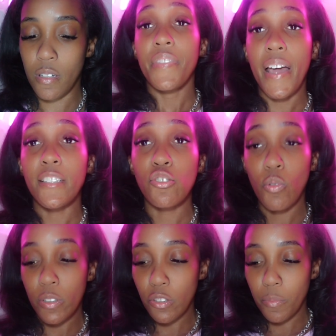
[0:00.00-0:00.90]
That is
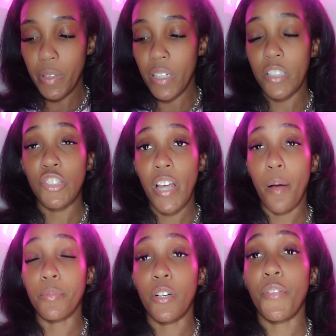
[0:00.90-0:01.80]
going to be in
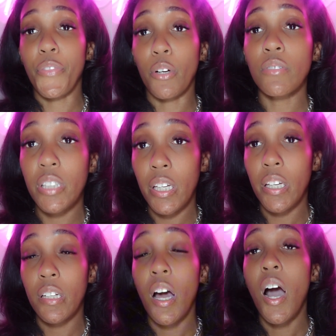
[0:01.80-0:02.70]
chapter
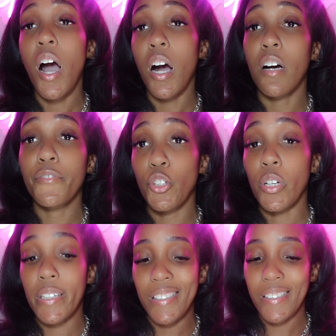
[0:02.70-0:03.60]
13 of your
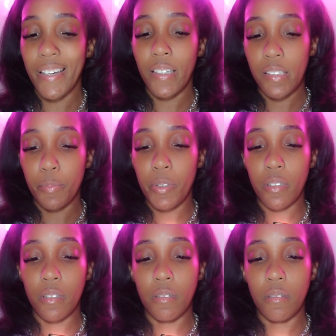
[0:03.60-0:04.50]
aesthetics book.